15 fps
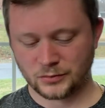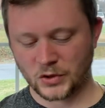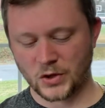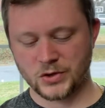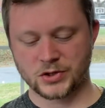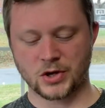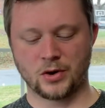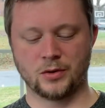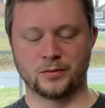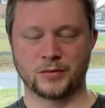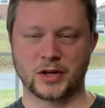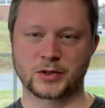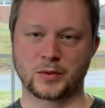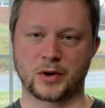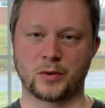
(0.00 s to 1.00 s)
So
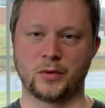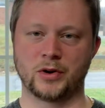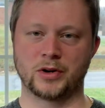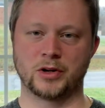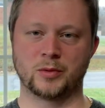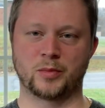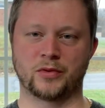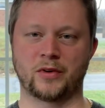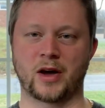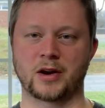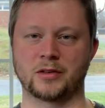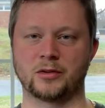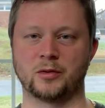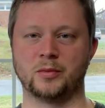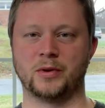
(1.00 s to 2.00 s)
that's what I wanted to provide a
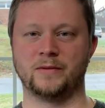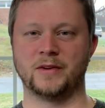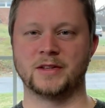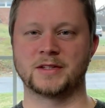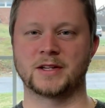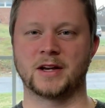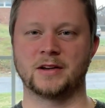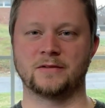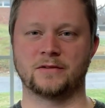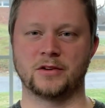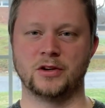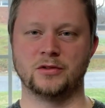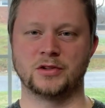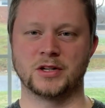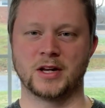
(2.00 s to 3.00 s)
little bit of insight for
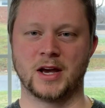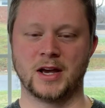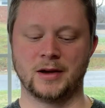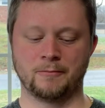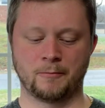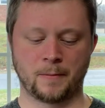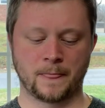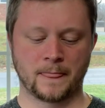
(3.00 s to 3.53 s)
you today.